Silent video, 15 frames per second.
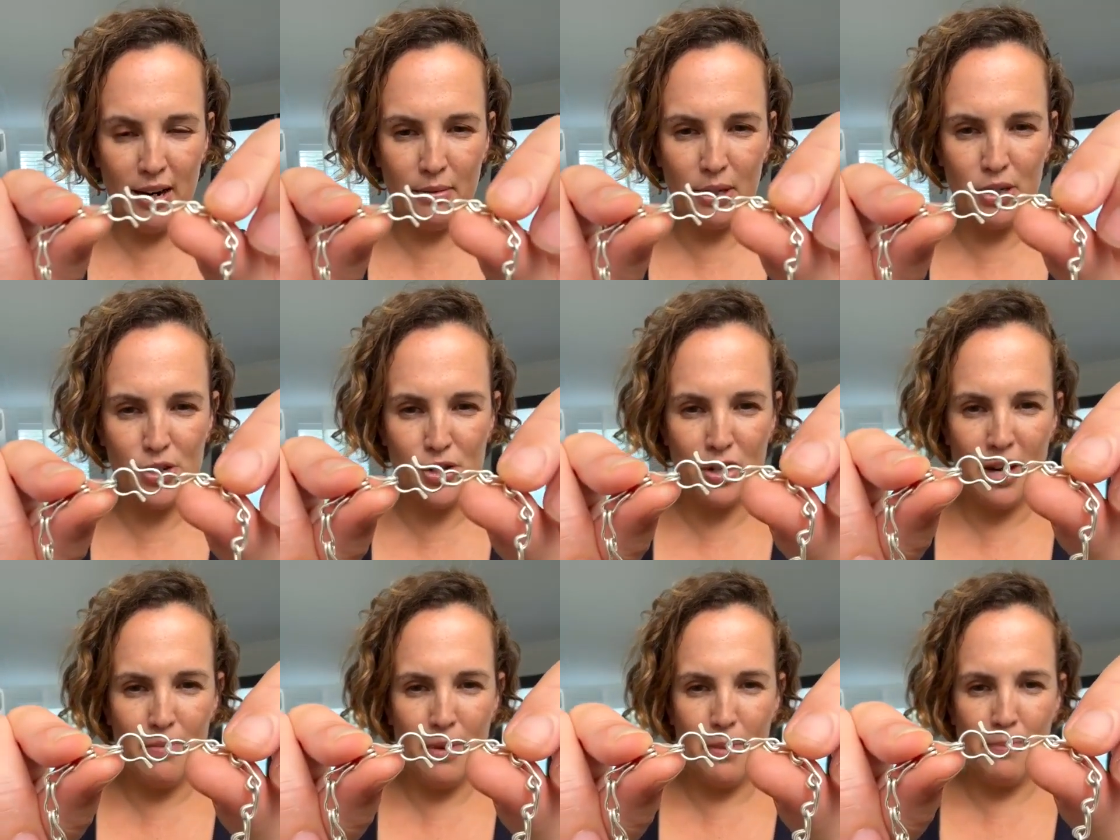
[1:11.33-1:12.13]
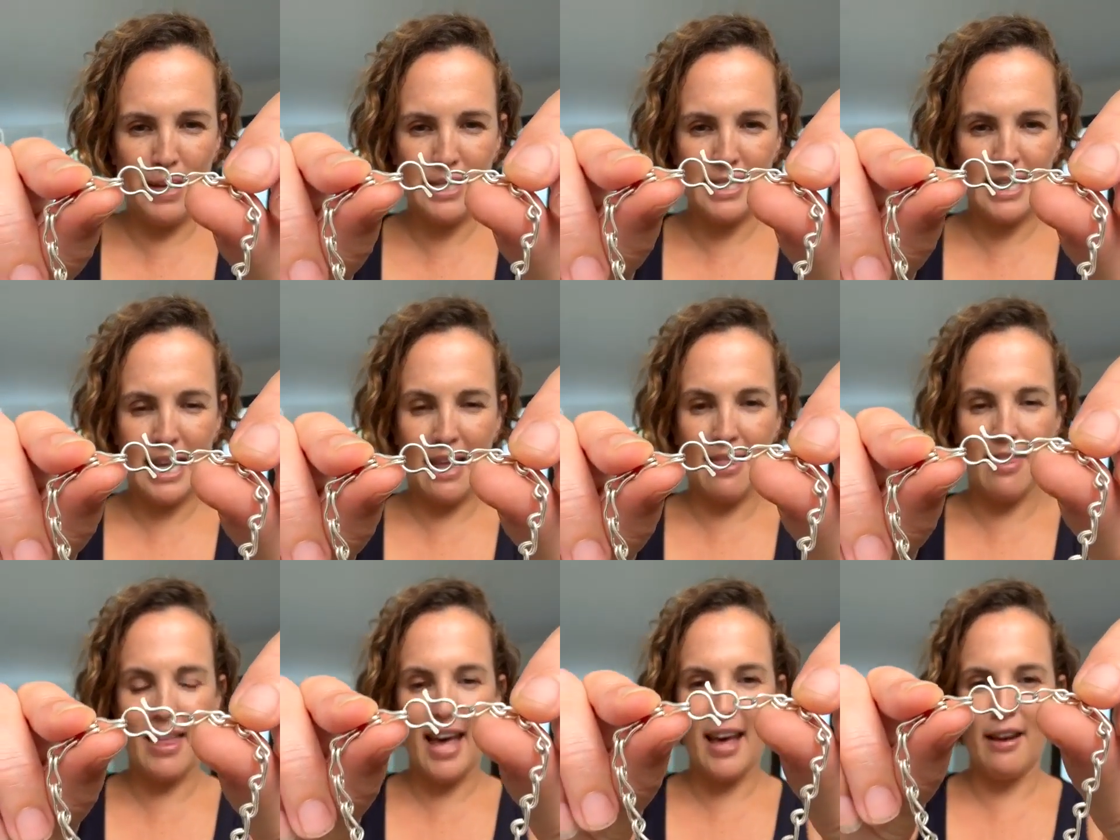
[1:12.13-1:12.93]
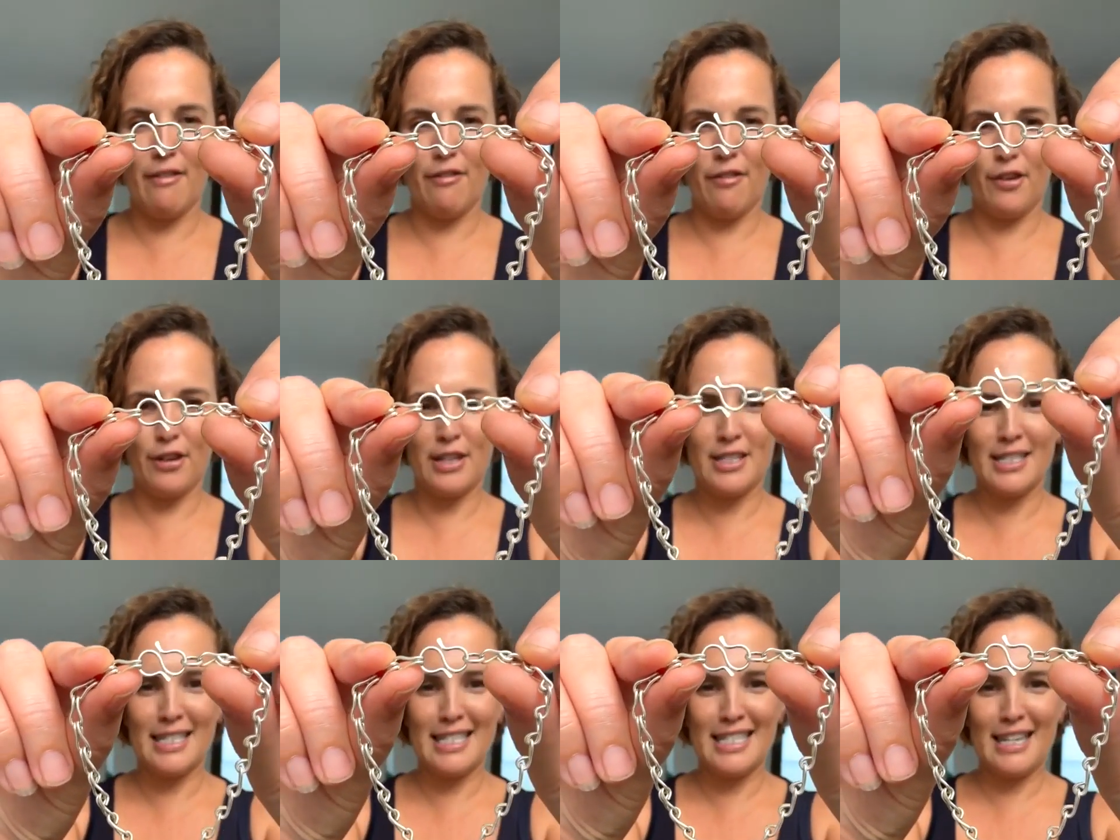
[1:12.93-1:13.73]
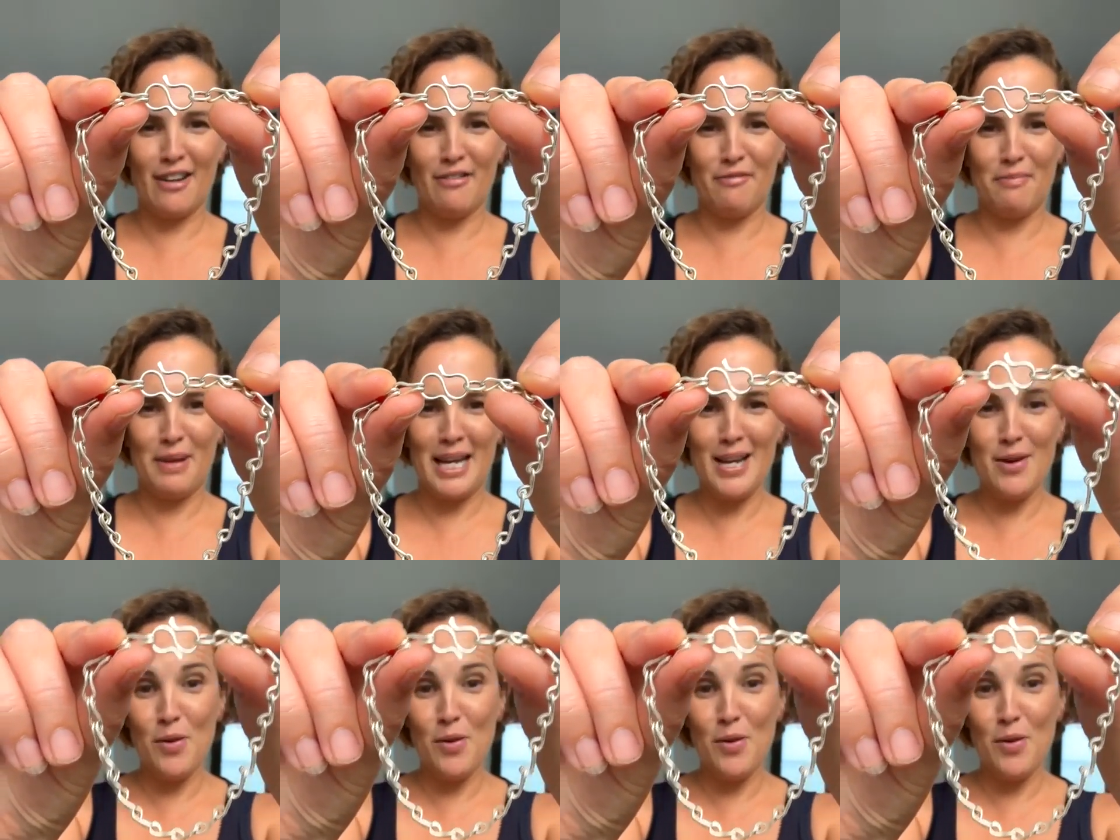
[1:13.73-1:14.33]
I'm going to try my best to get that in focus instead of me.